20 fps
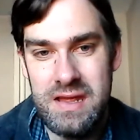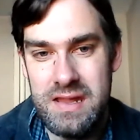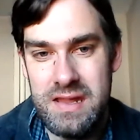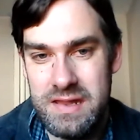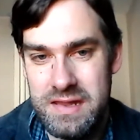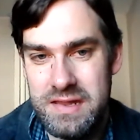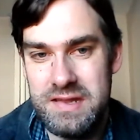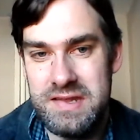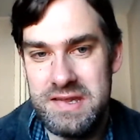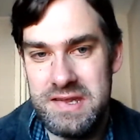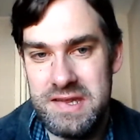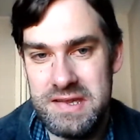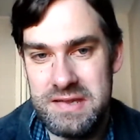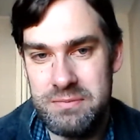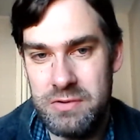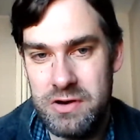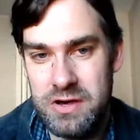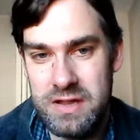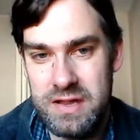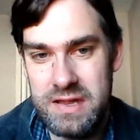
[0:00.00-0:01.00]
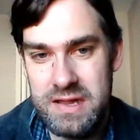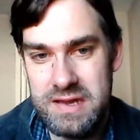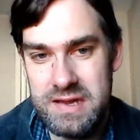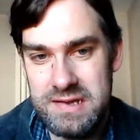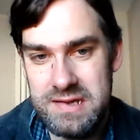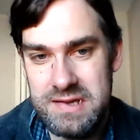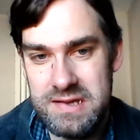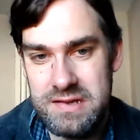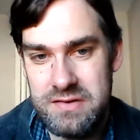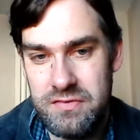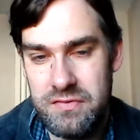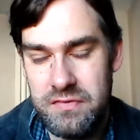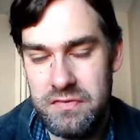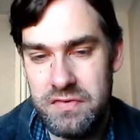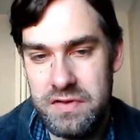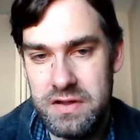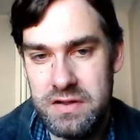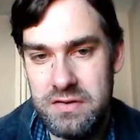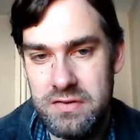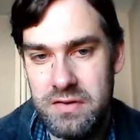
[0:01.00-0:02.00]
This is my latest
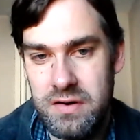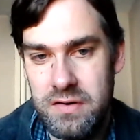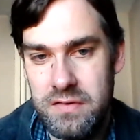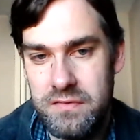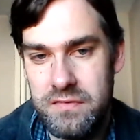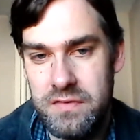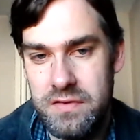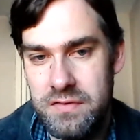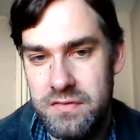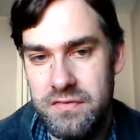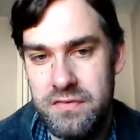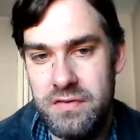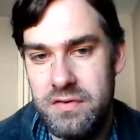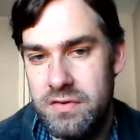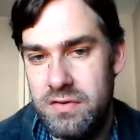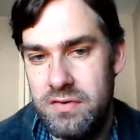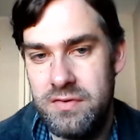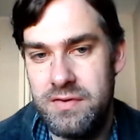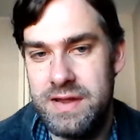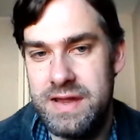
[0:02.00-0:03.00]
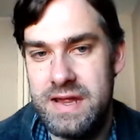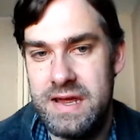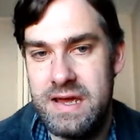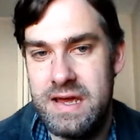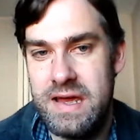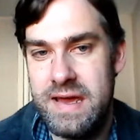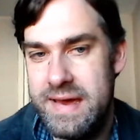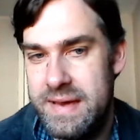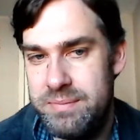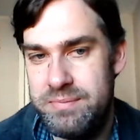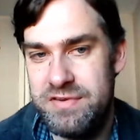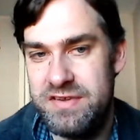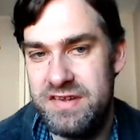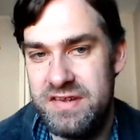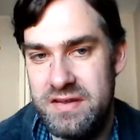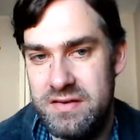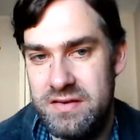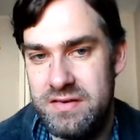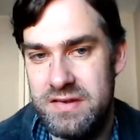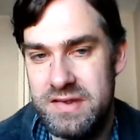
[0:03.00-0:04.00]
review of Euphoria,
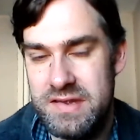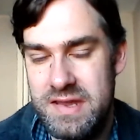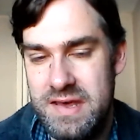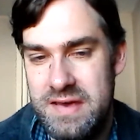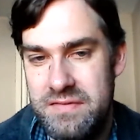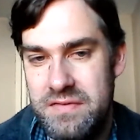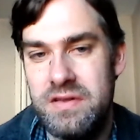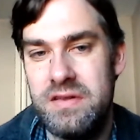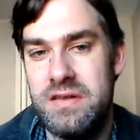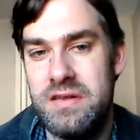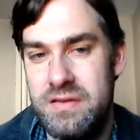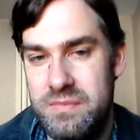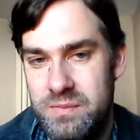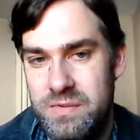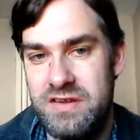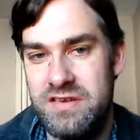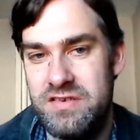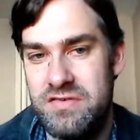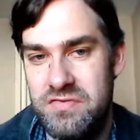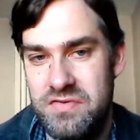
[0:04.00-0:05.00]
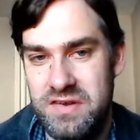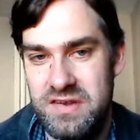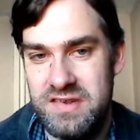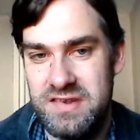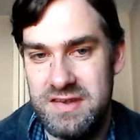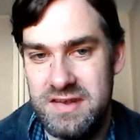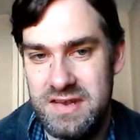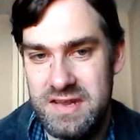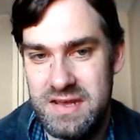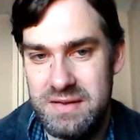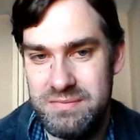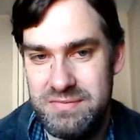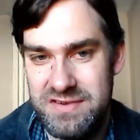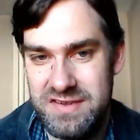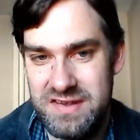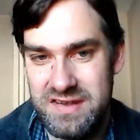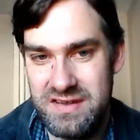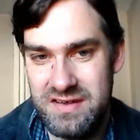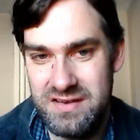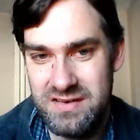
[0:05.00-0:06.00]
episode 7, the most recent
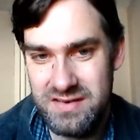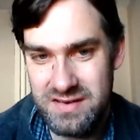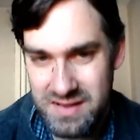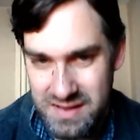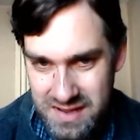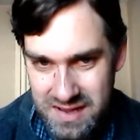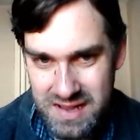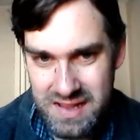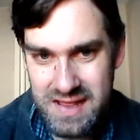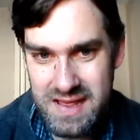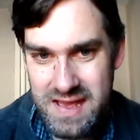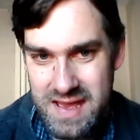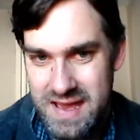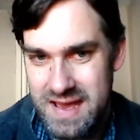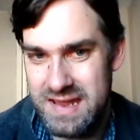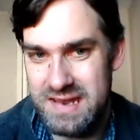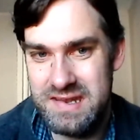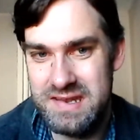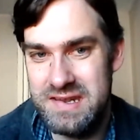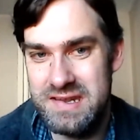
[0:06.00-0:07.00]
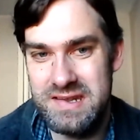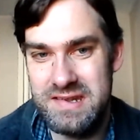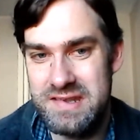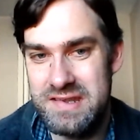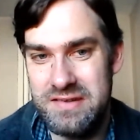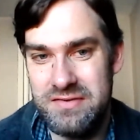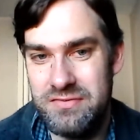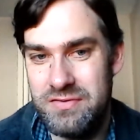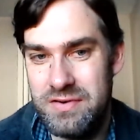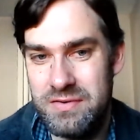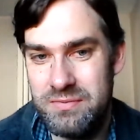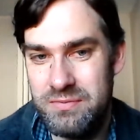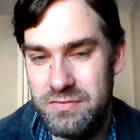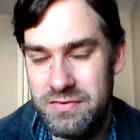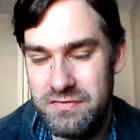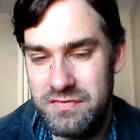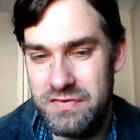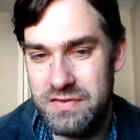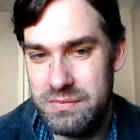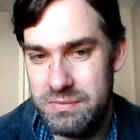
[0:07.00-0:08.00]
episode, and it's the one
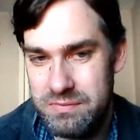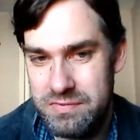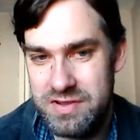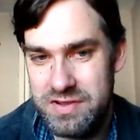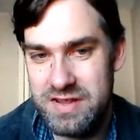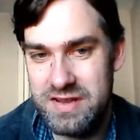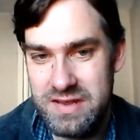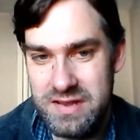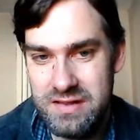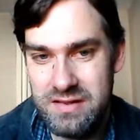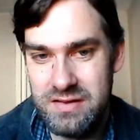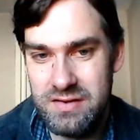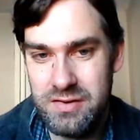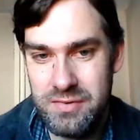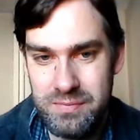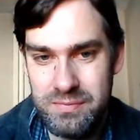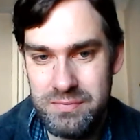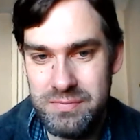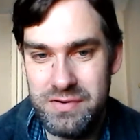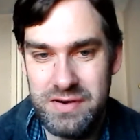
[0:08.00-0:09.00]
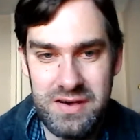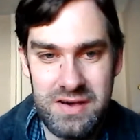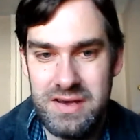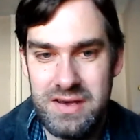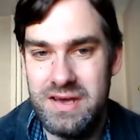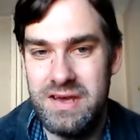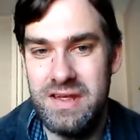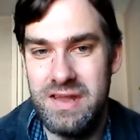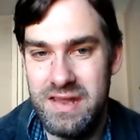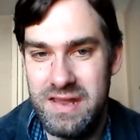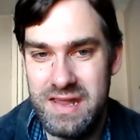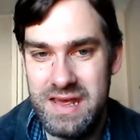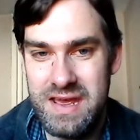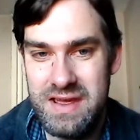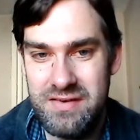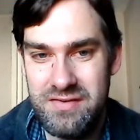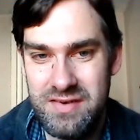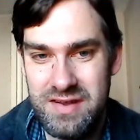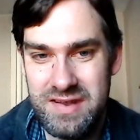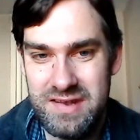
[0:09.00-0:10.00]
with the bloody long but
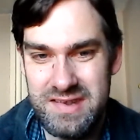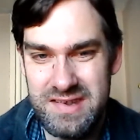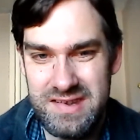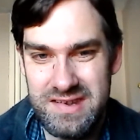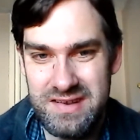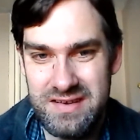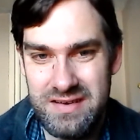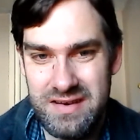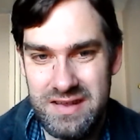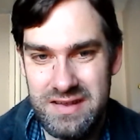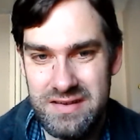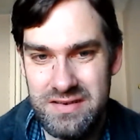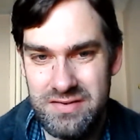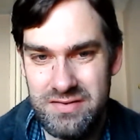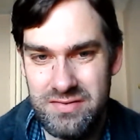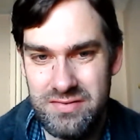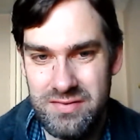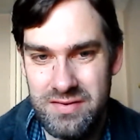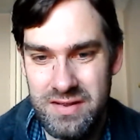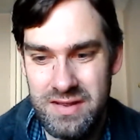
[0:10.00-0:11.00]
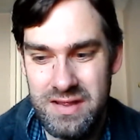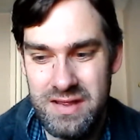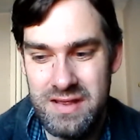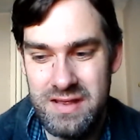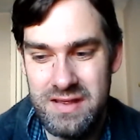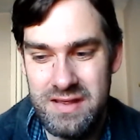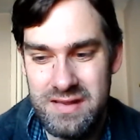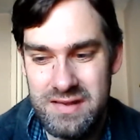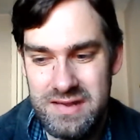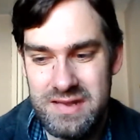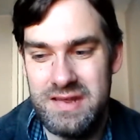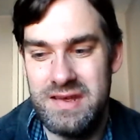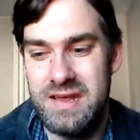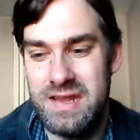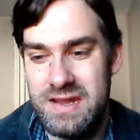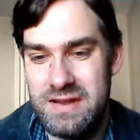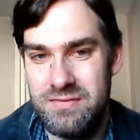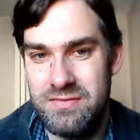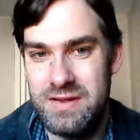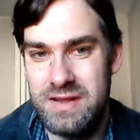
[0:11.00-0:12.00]
hilarious title. So
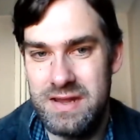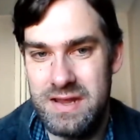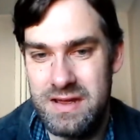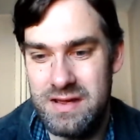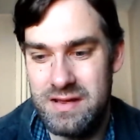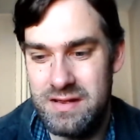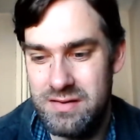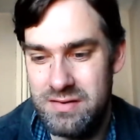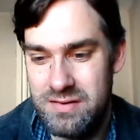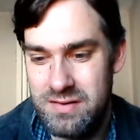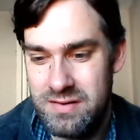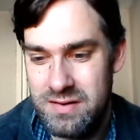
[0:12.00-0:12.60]
here we go.